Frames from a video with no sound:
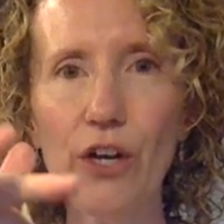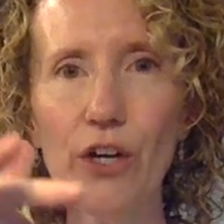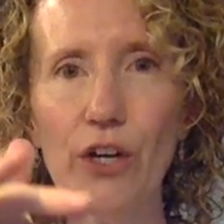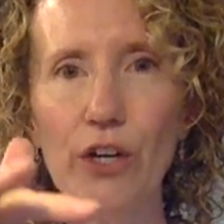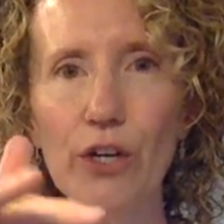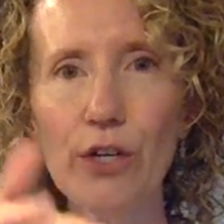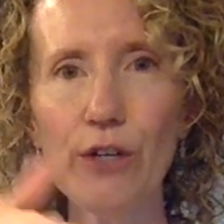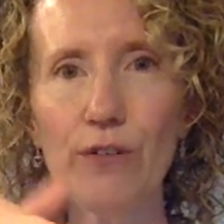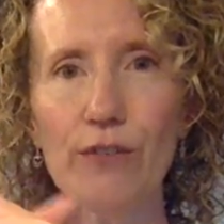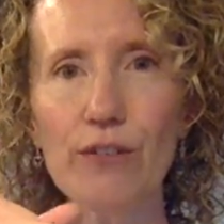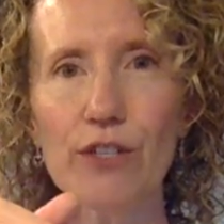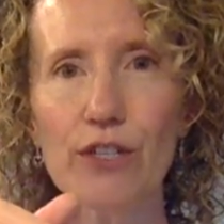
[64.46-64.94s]

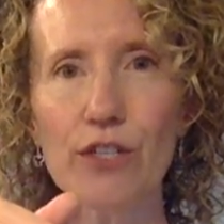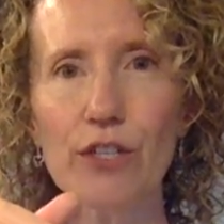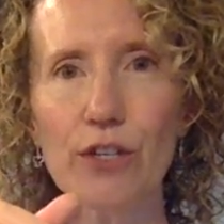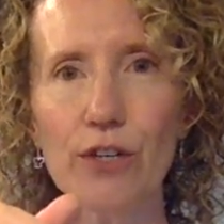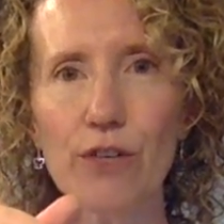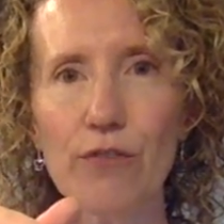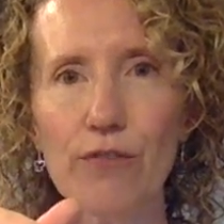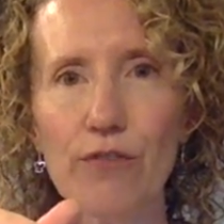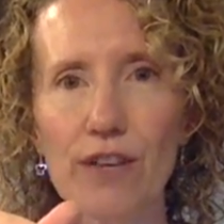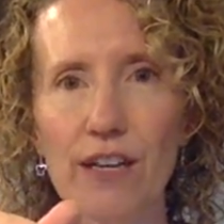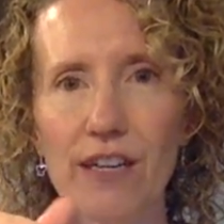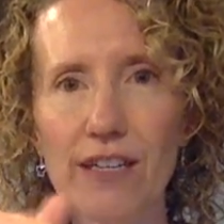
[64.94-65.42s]
curved
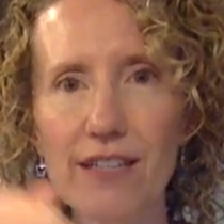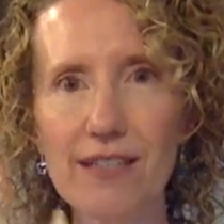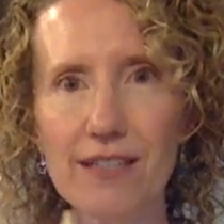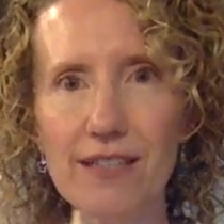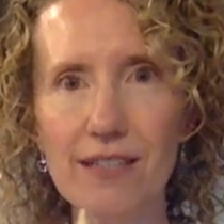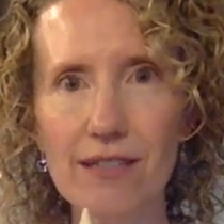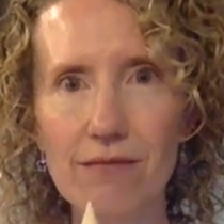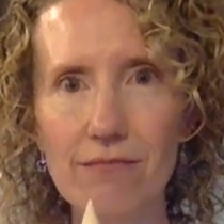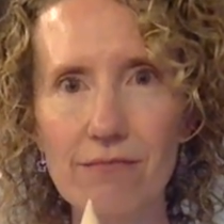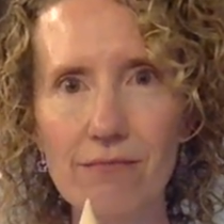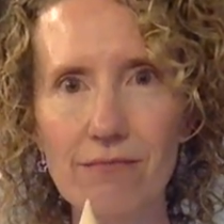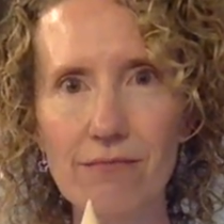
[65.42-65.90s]

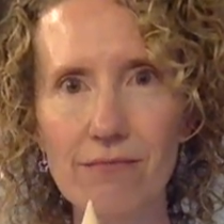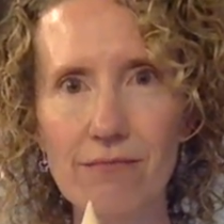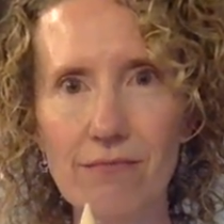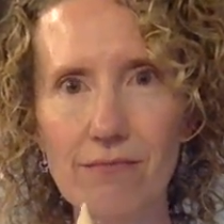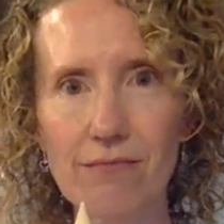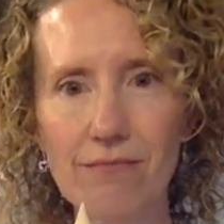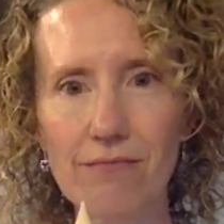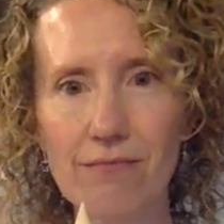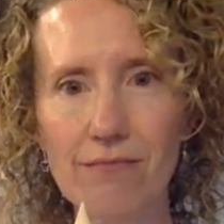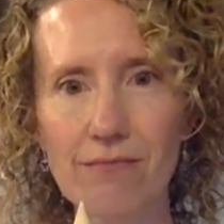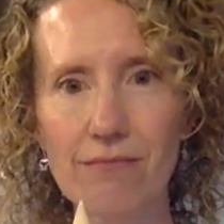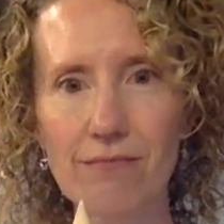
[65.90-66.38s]
surface,
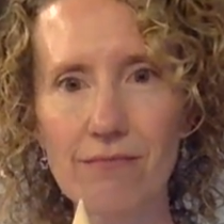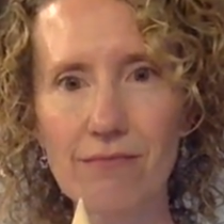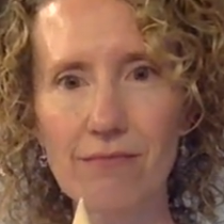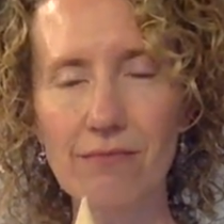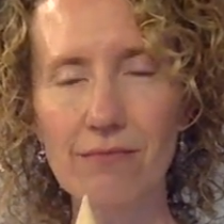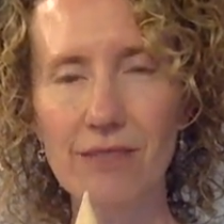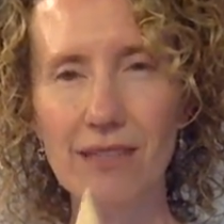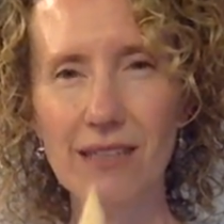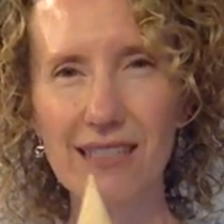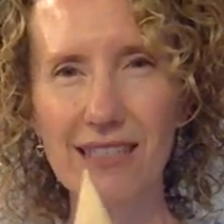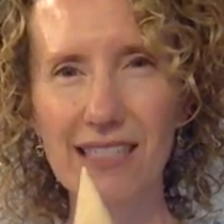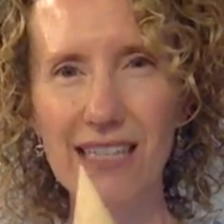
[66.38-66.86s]

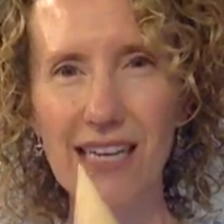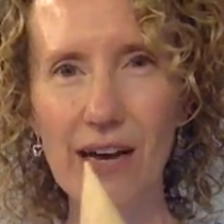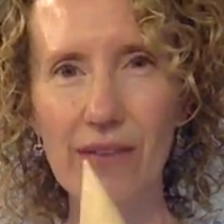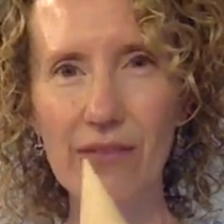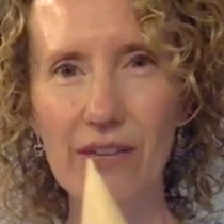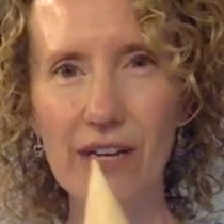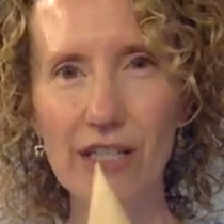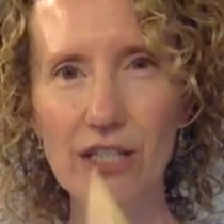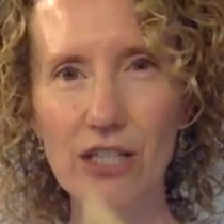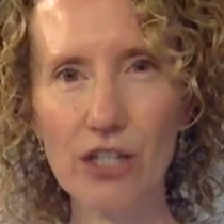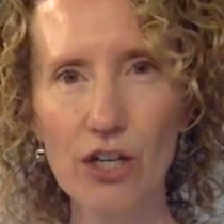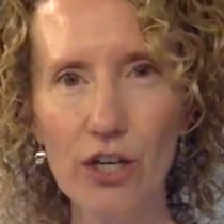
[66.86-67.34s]
you can see how
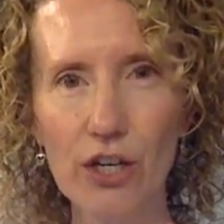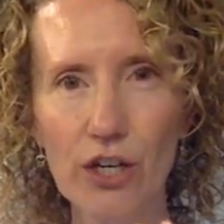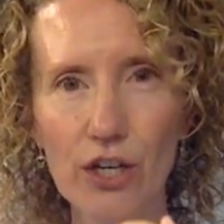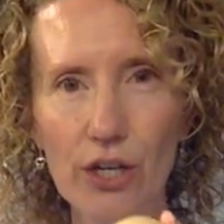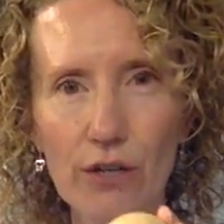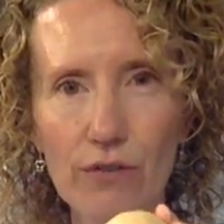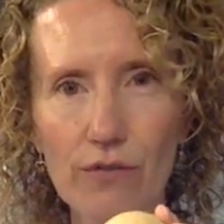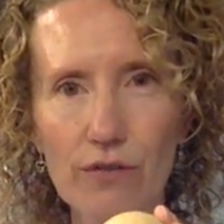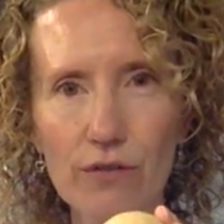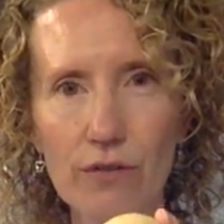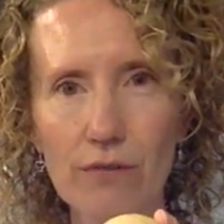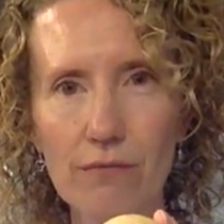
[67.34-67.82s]
that's
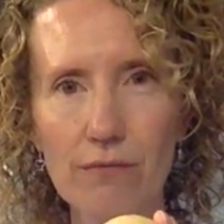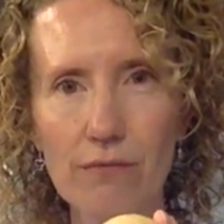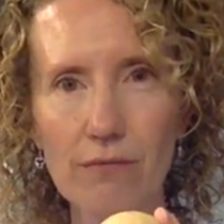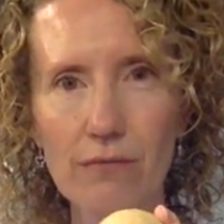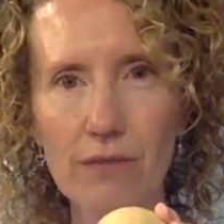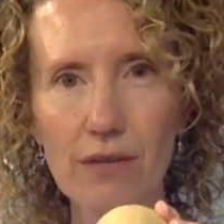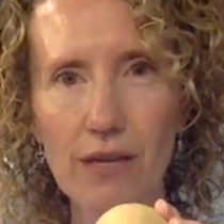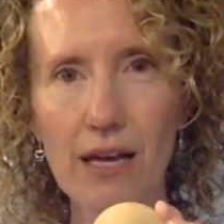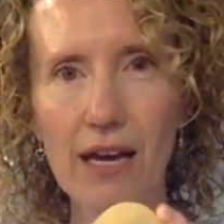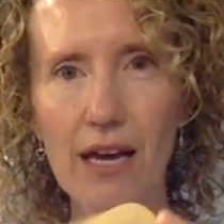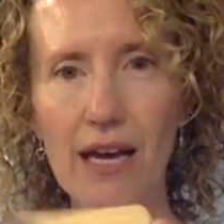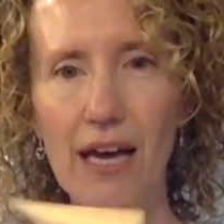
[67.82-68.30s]
curved,
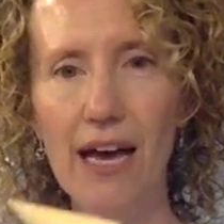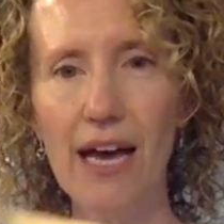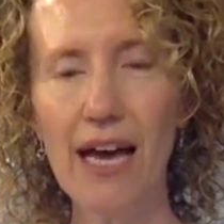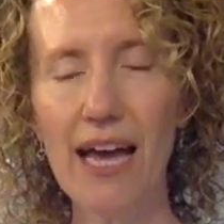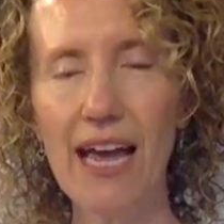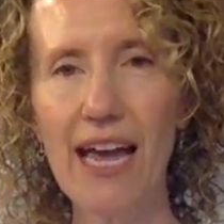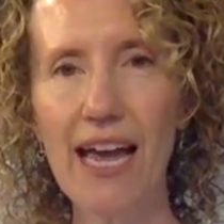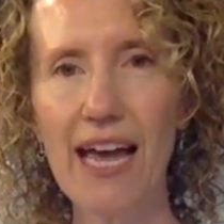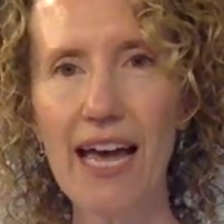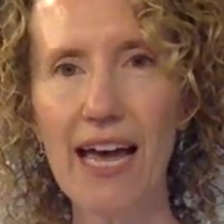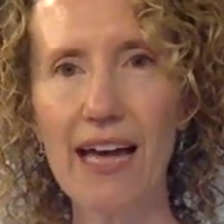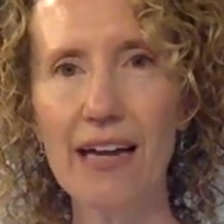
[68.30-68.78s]

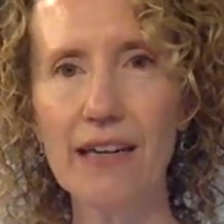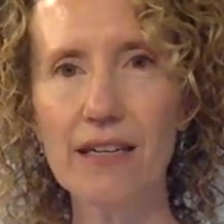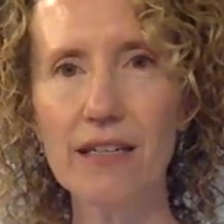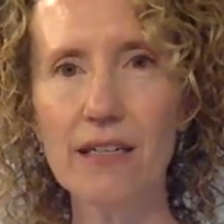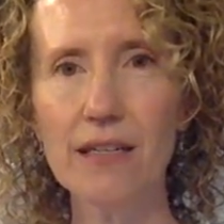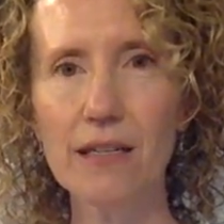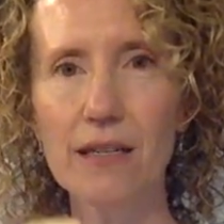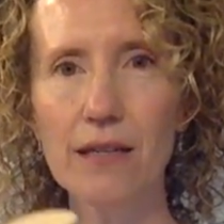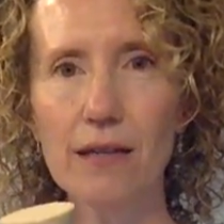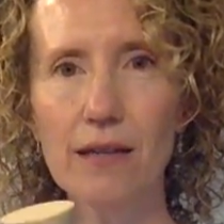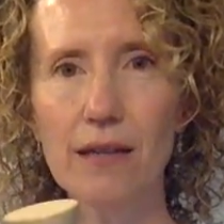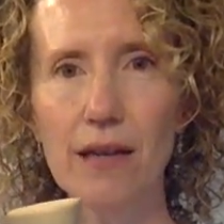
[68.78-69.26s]

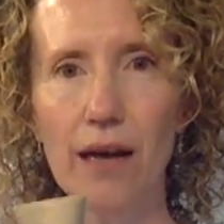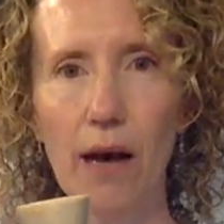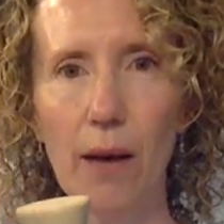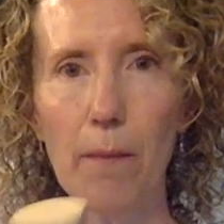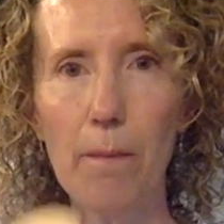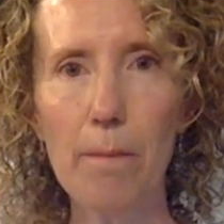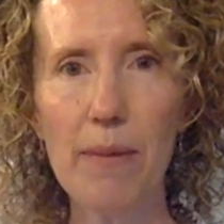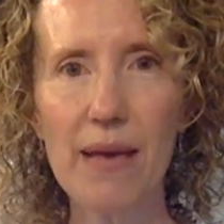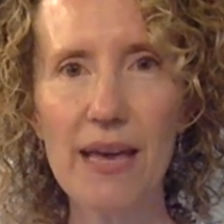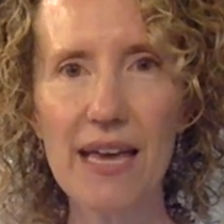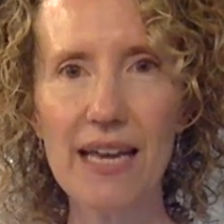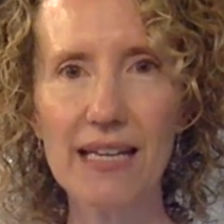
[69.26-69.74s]
and a
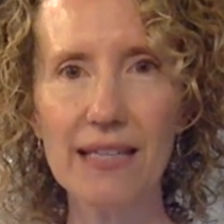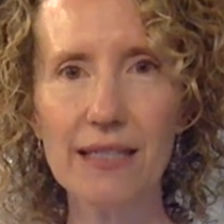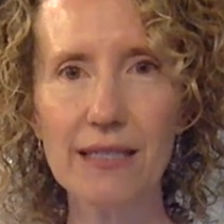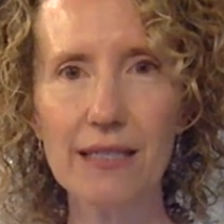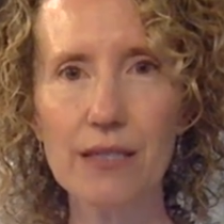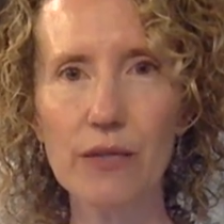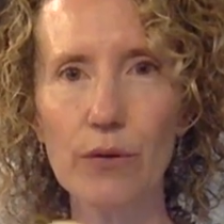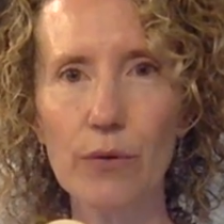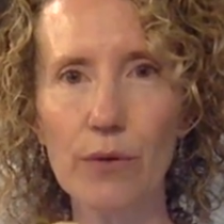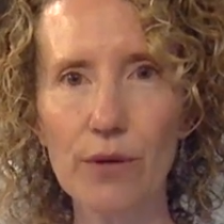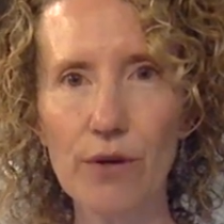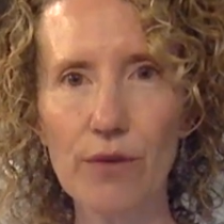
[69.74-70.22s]

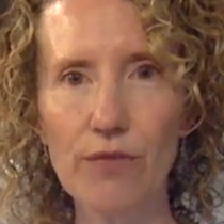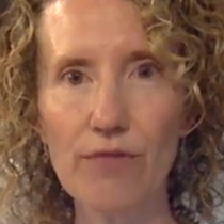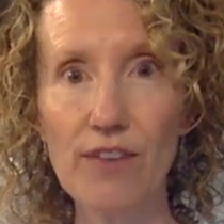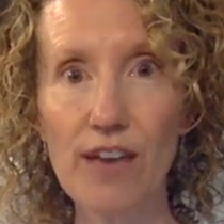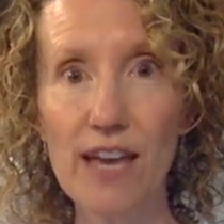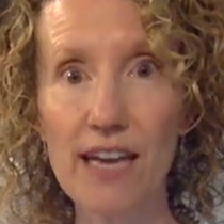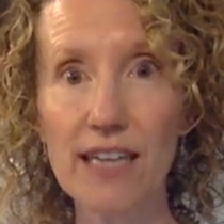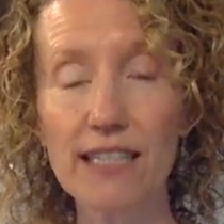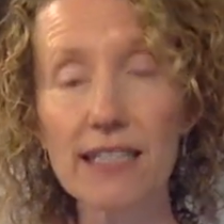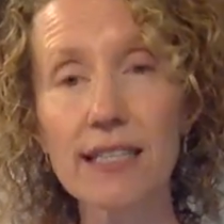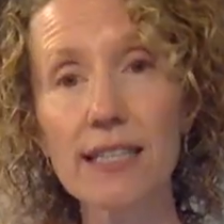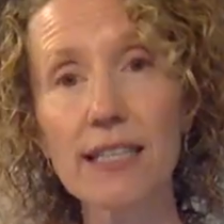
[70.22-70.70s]
base or a
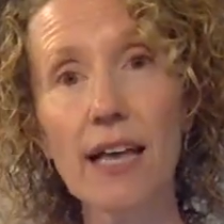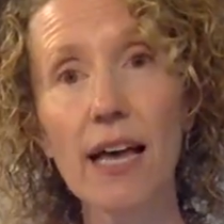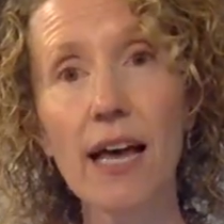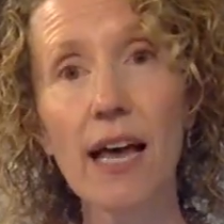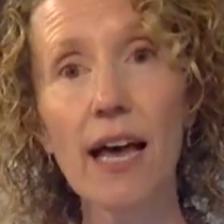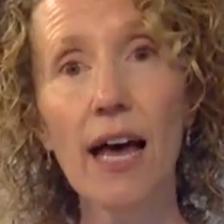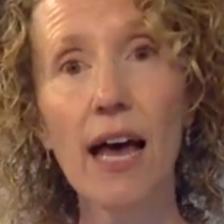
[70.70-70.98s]
face.